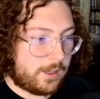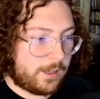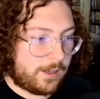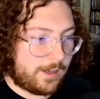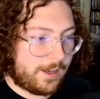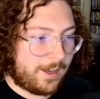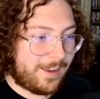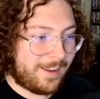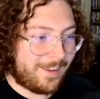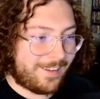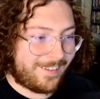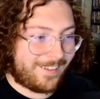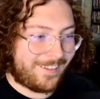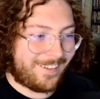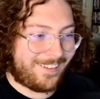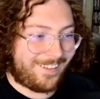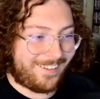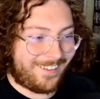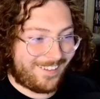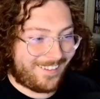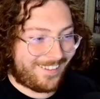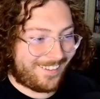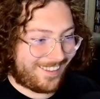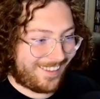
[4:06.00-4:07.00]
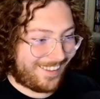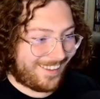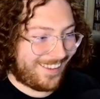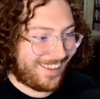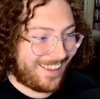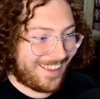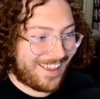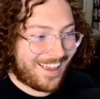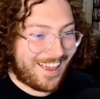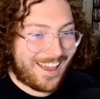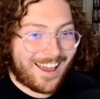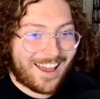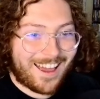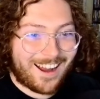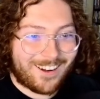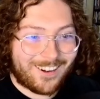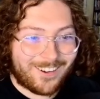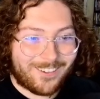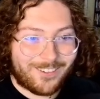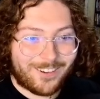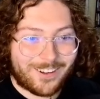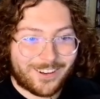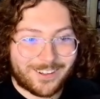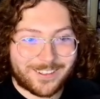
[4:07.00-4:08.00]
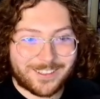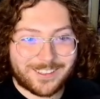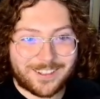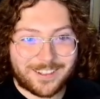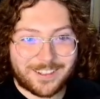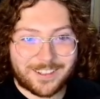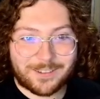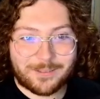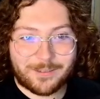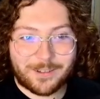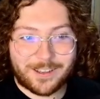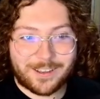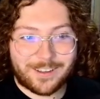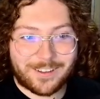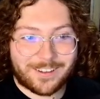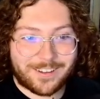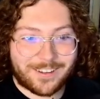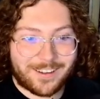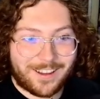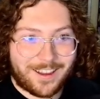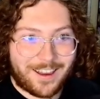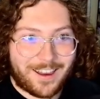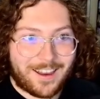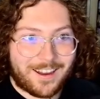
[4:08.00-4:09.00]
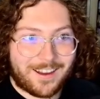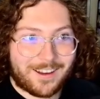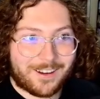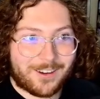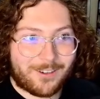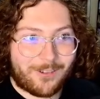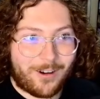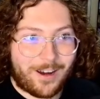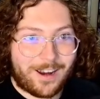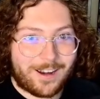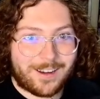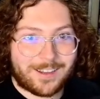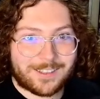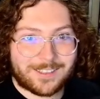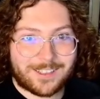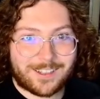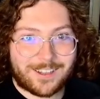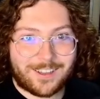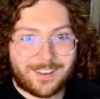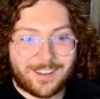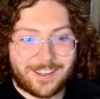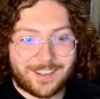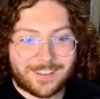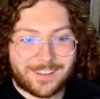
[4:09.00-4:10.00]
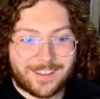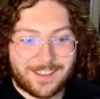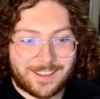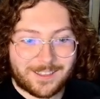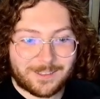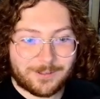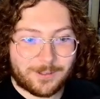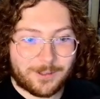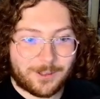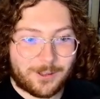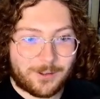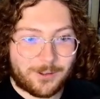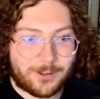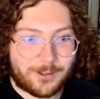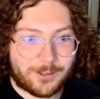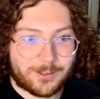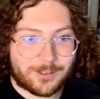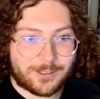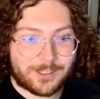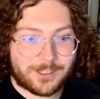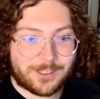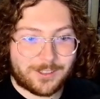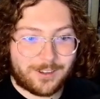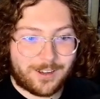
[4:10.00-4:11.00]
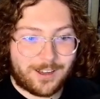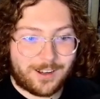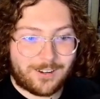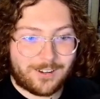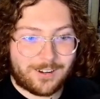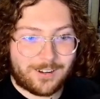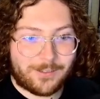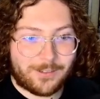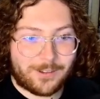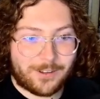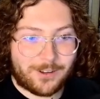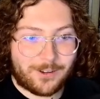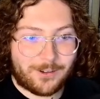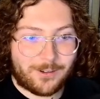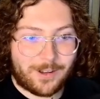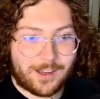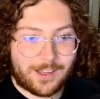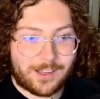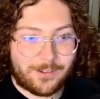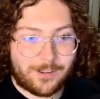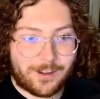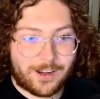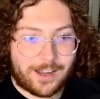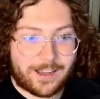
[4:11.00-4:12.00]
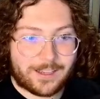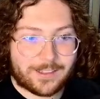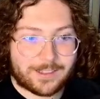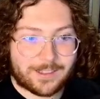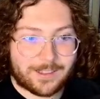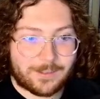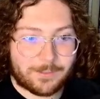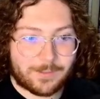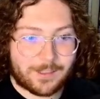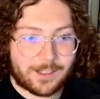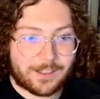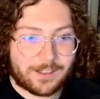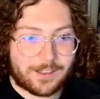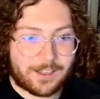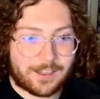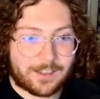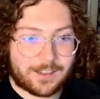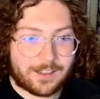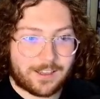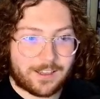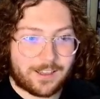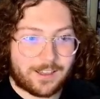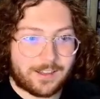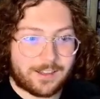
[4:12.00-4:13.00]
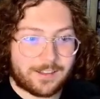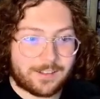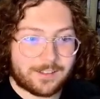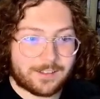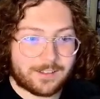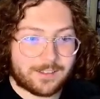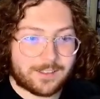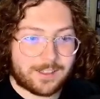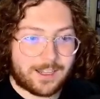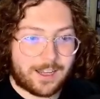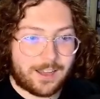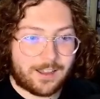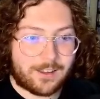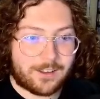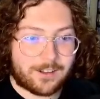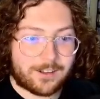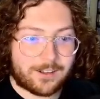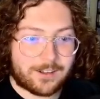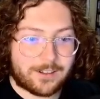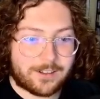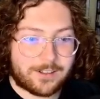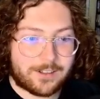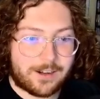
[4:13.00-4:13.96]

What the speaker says: it? I don't know what you're talking about. Craig doesn't collect things with holes, so I don't even know why you would ask something like that, Tyler.